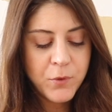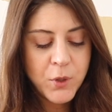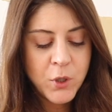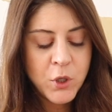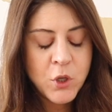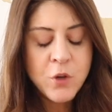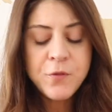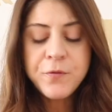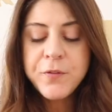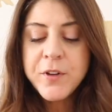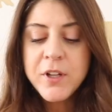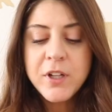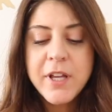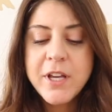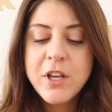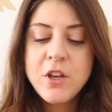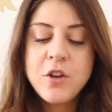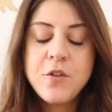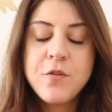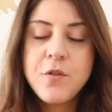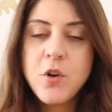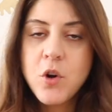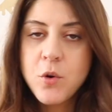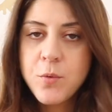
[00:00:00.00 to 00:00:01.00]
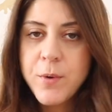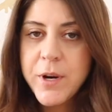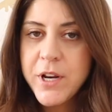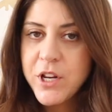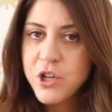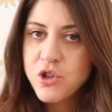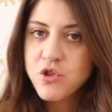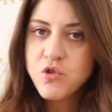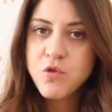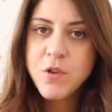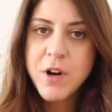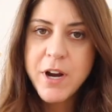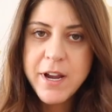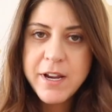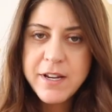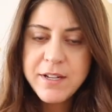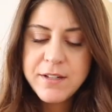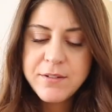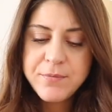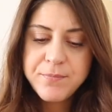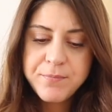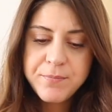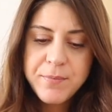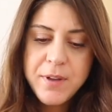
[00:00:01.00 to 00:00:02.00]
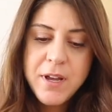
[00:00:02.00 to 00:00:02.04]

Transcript: you feel like you've already tried